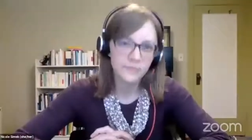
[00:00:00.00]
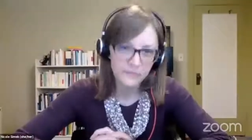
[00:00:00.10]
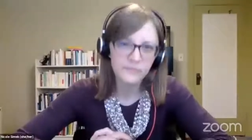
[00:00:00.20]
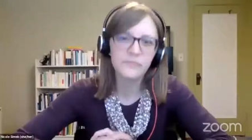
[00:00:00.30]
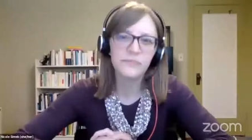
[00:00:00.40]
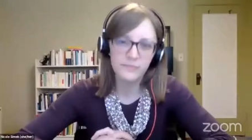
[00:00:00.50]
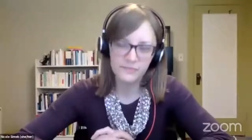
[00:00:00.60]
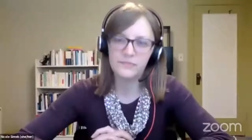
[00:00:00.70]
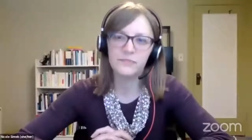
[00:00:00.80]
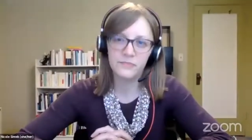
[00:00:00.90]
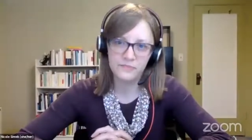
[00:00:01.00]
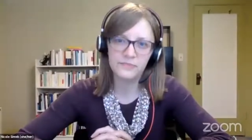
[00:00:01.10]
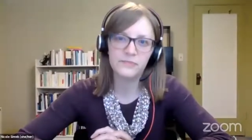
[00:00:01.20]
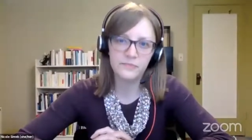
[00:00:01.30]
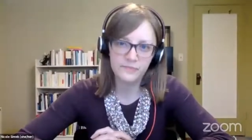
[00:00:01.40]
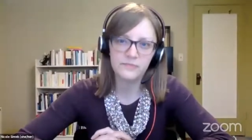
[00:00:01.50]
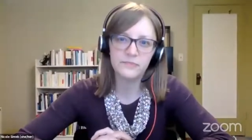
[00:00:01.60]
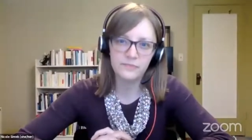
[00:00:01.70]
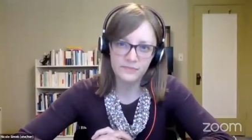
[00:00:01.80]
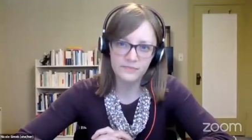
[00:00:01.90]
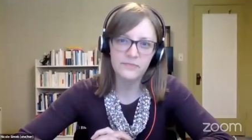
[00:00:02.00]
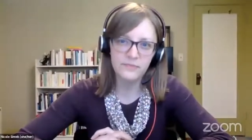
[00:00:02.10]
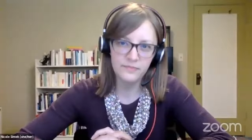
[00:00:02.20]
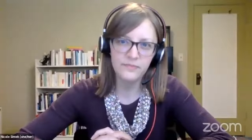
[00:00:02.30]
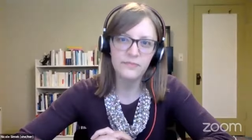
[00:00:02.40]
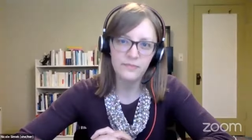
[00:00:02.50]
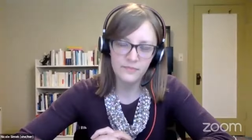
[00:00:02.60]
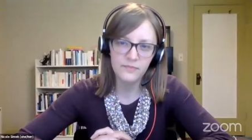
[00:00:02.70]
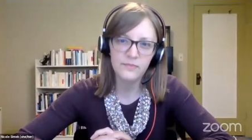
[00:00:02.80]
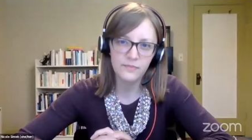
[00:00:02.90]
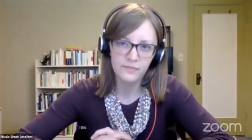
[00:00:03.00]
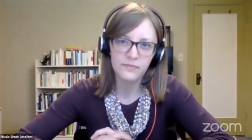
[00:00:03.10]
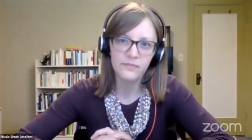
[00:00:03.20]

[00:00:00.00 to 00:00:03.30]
It's very unpredictable, and